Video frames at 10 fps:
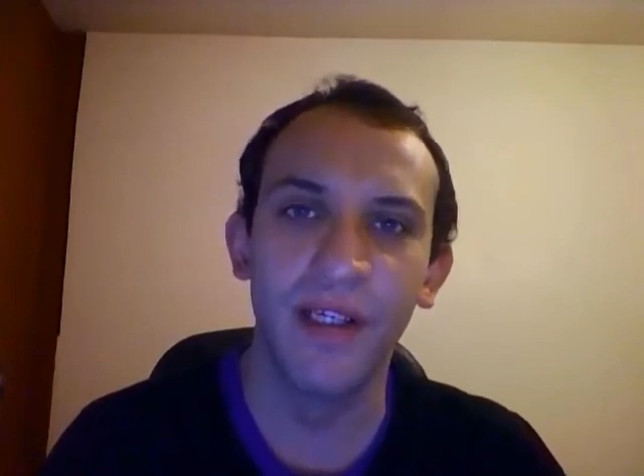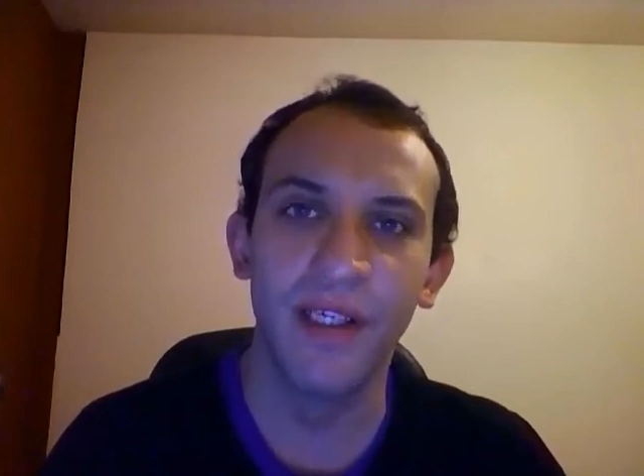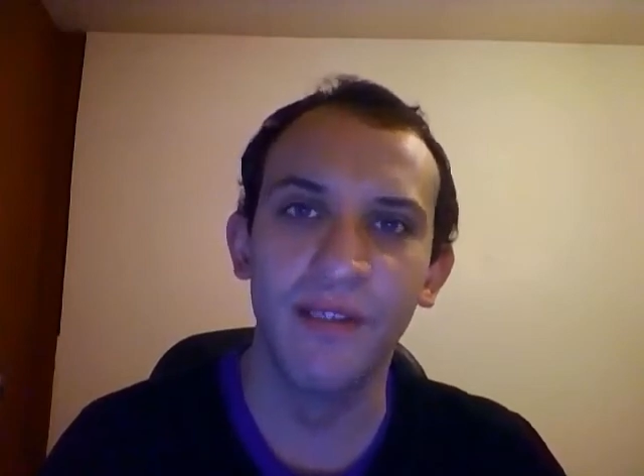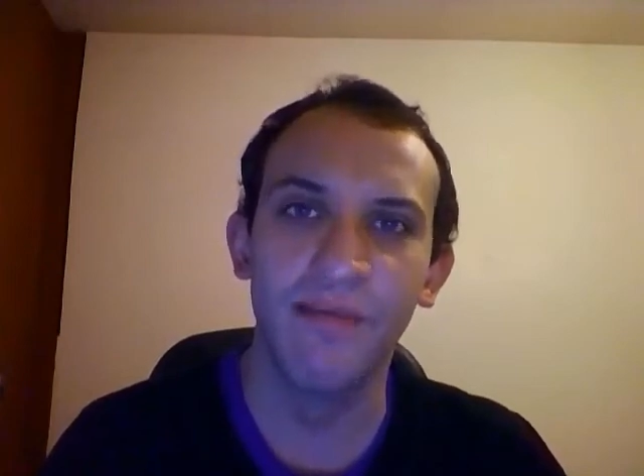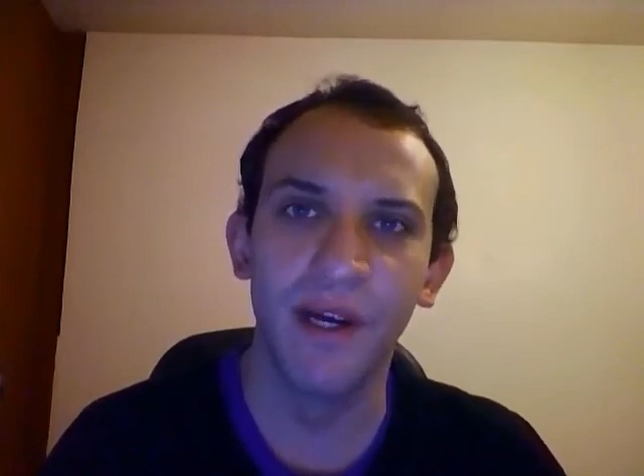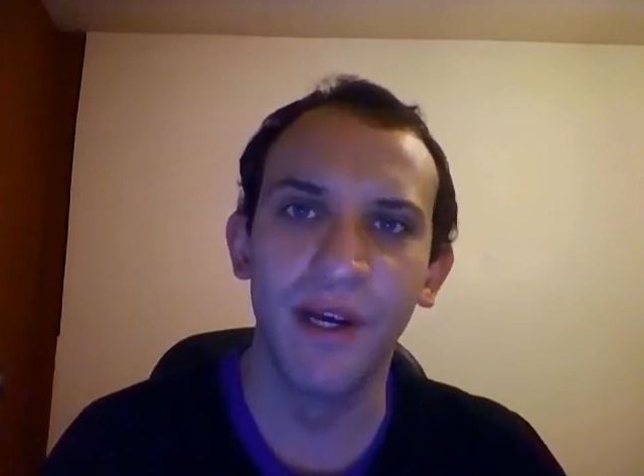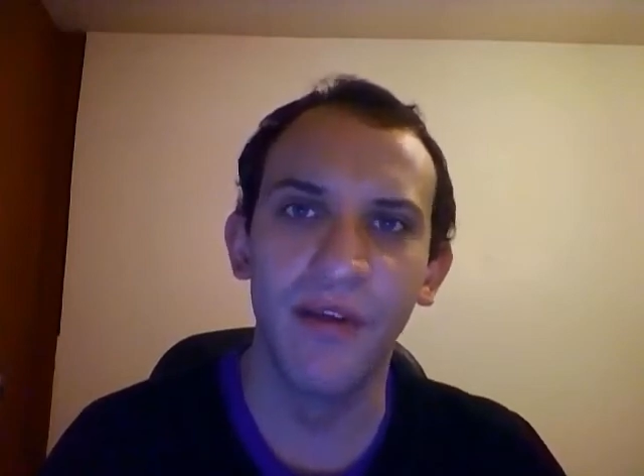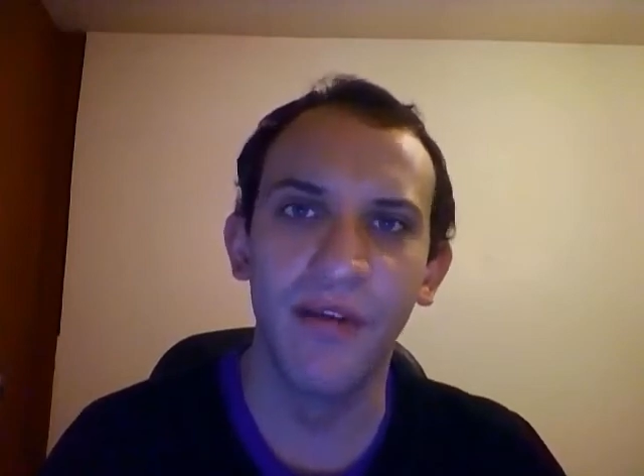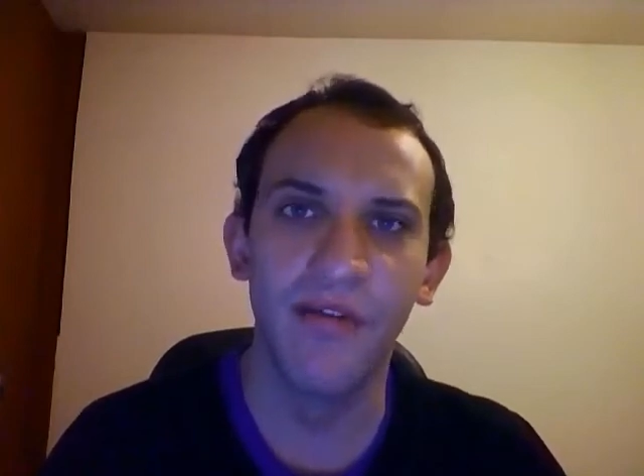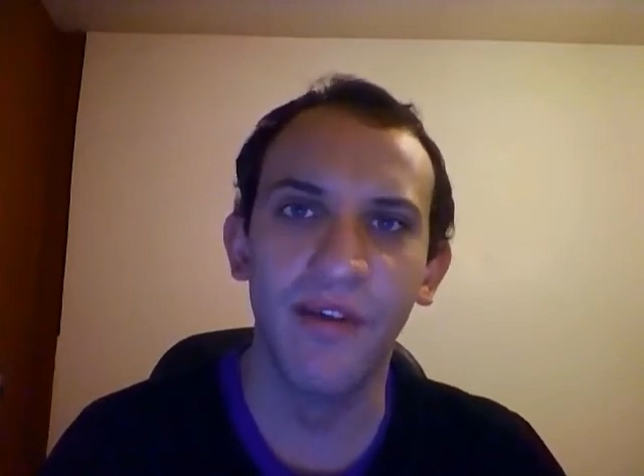Despite
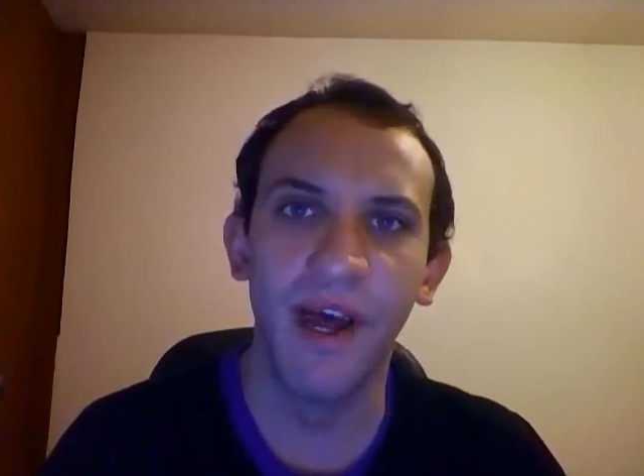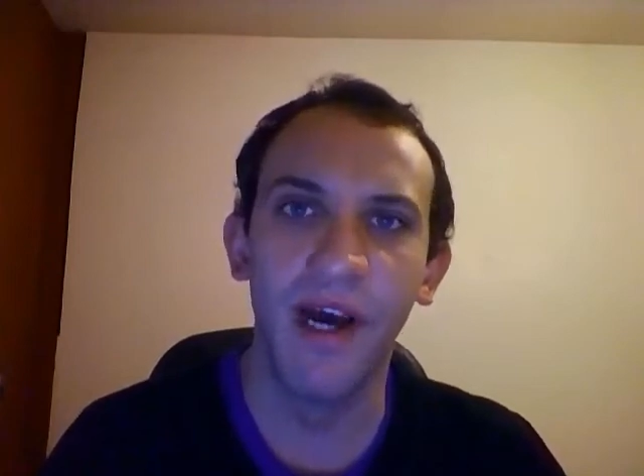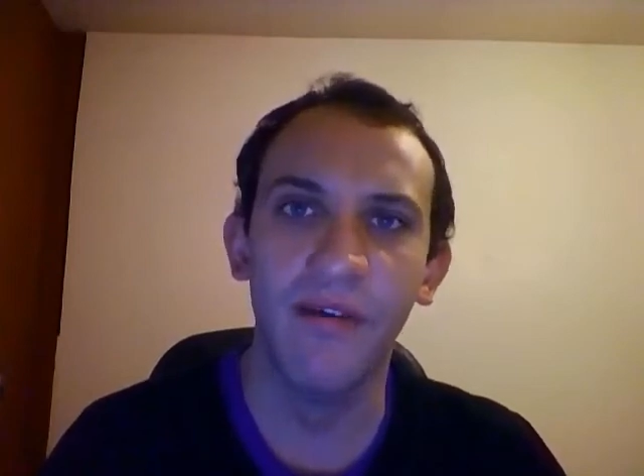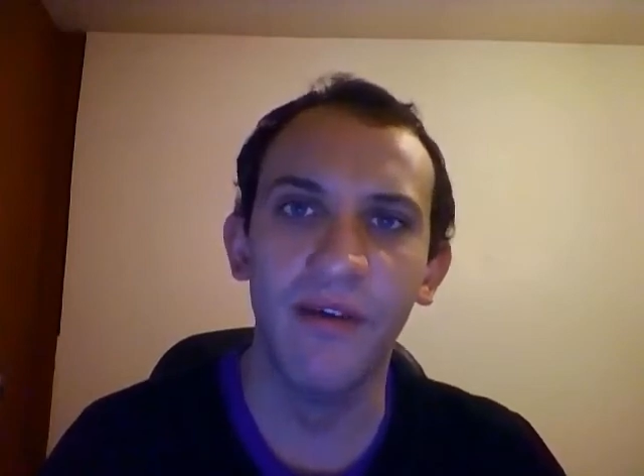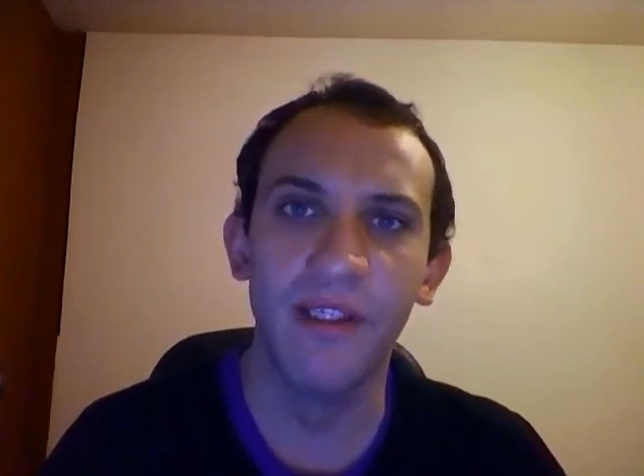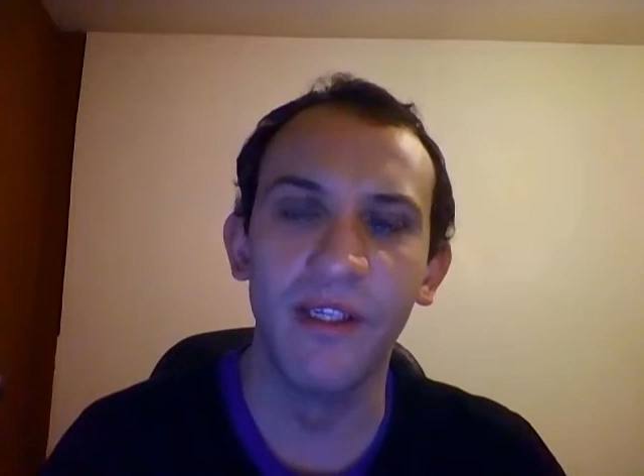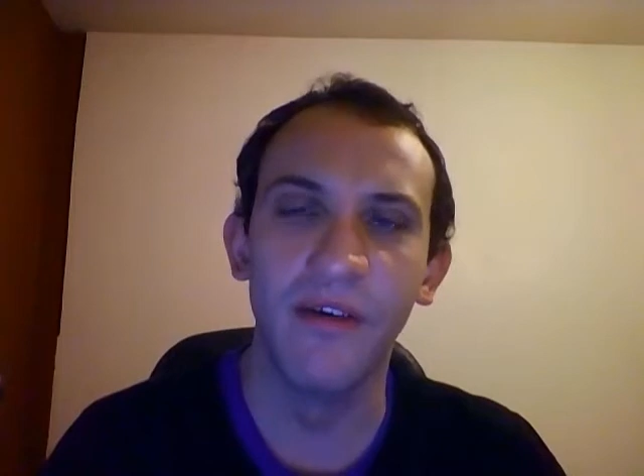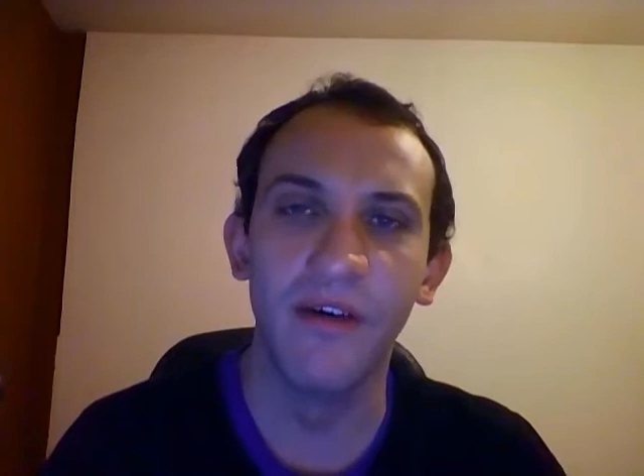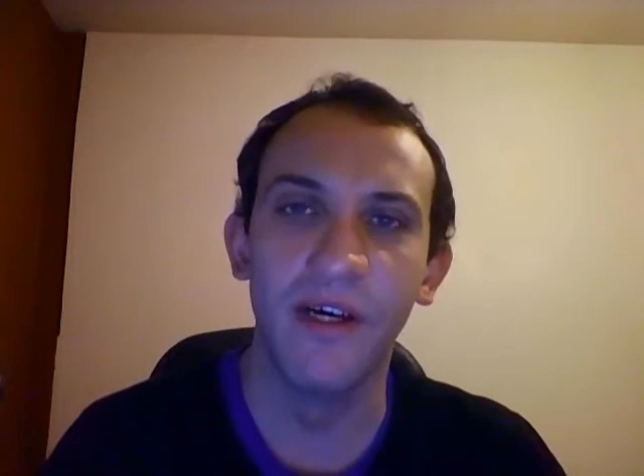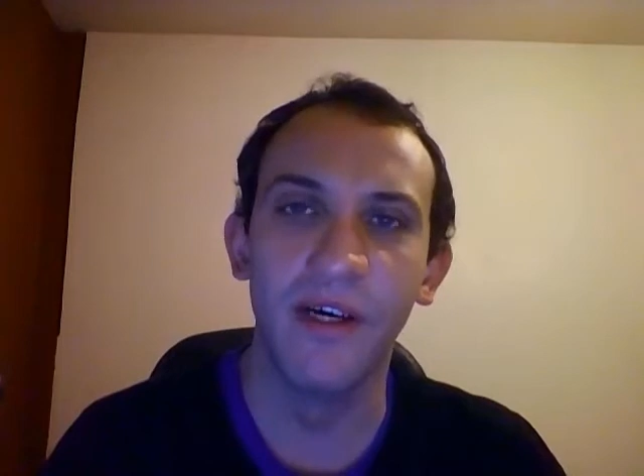queuing for hours, they
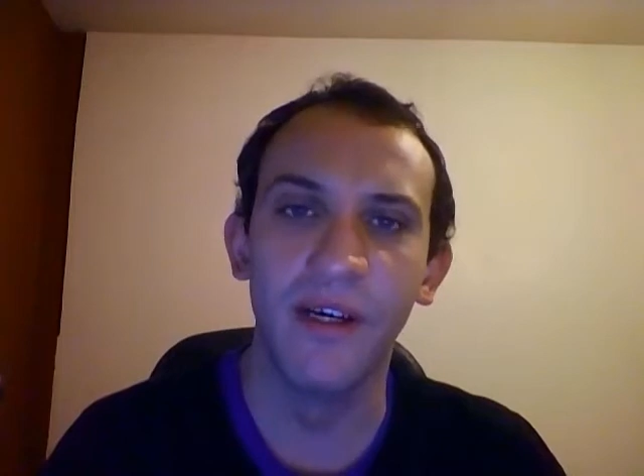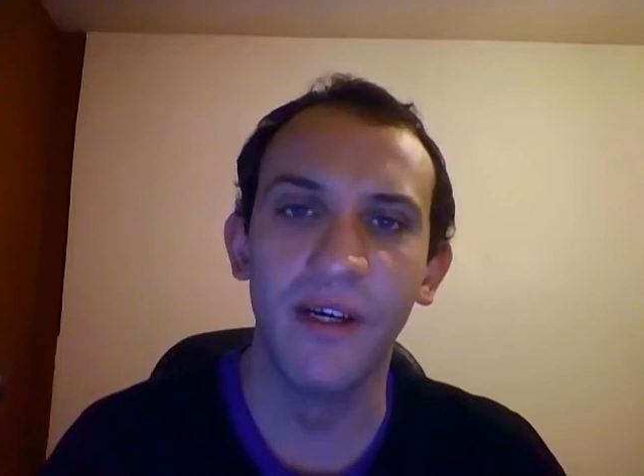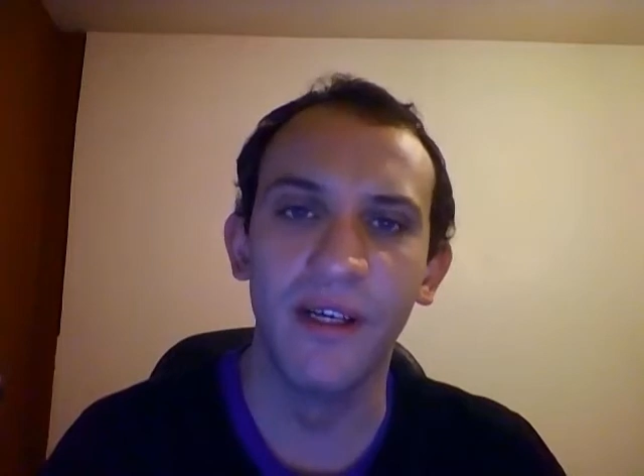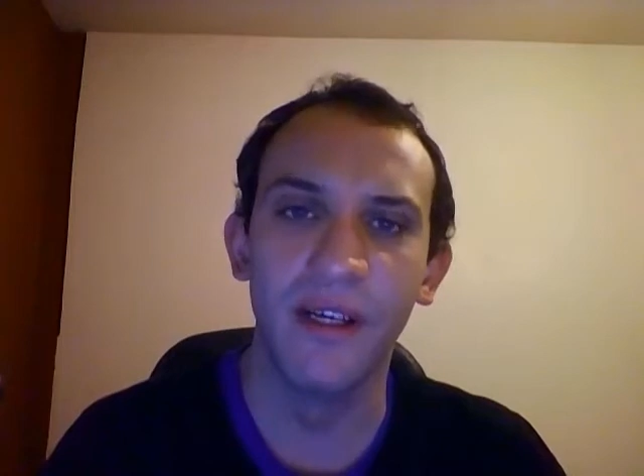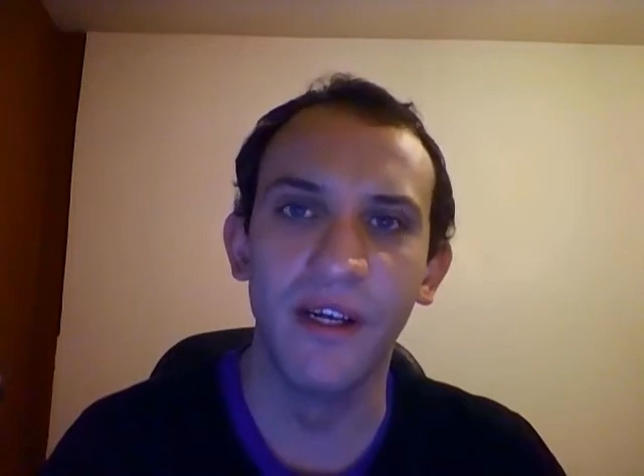were